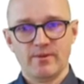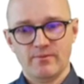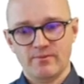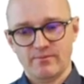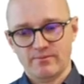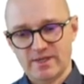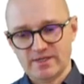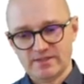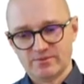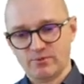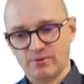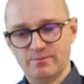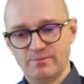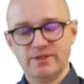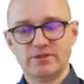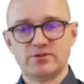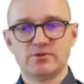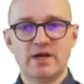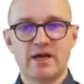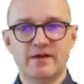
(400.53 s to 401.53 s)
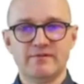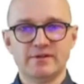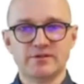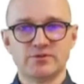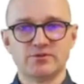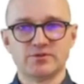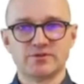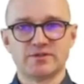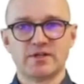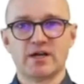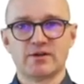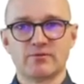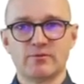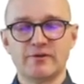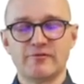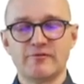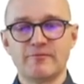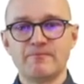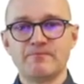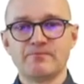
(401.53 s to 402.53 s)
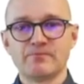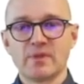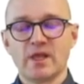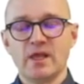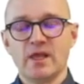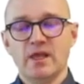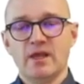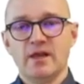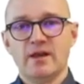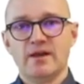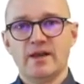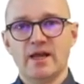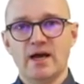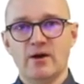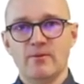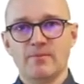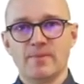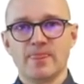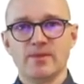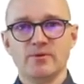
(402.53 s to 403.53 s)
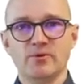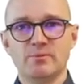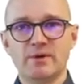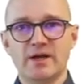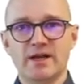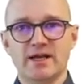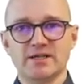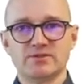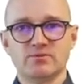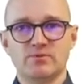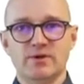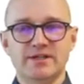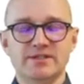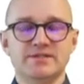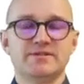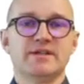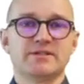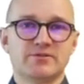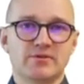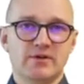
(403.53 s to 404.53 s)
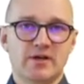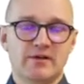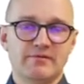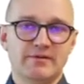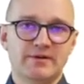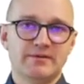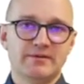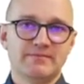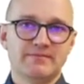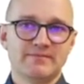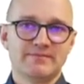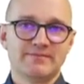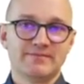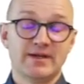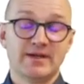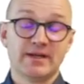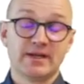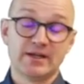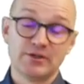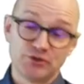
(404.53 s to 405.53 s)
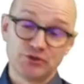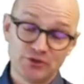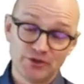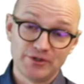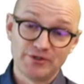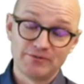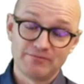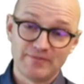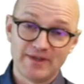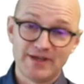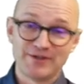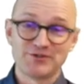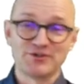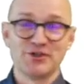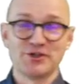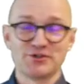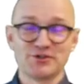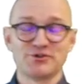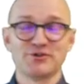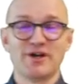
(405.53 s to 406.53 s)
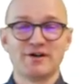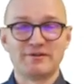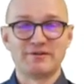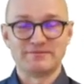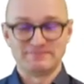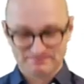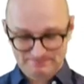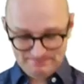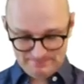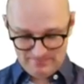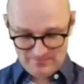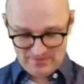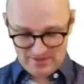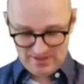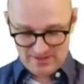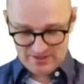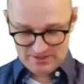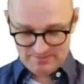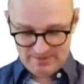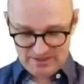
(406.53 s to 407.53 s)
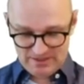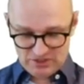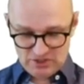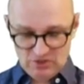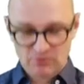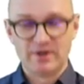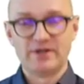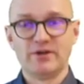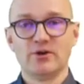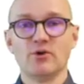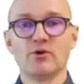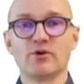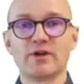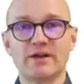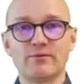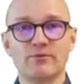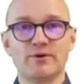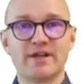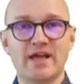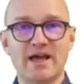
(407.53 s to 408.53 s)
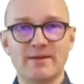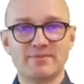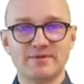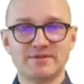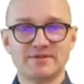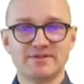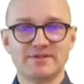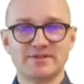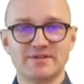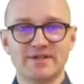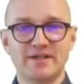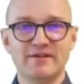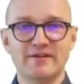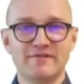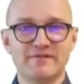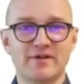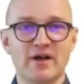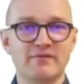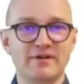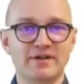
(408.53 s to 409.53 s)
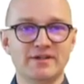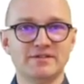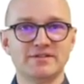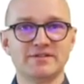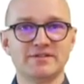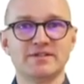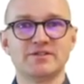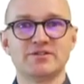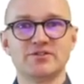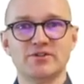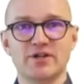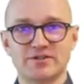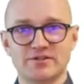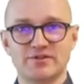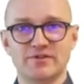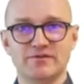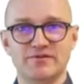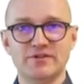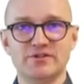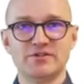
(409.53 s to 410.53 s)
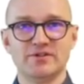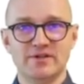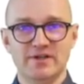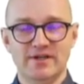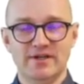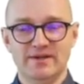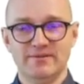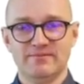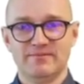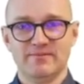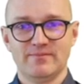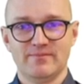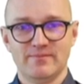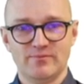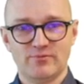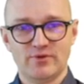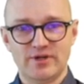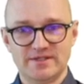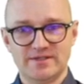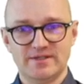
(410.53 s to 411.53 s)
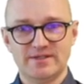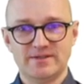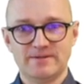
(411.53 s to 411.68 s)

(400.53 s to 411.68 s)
Best would be to have it to start with. Now, you might ask, what is there to govern? And I can assure you there's a lot to govern, especially when you look at what happens if governance is not sufficiently present.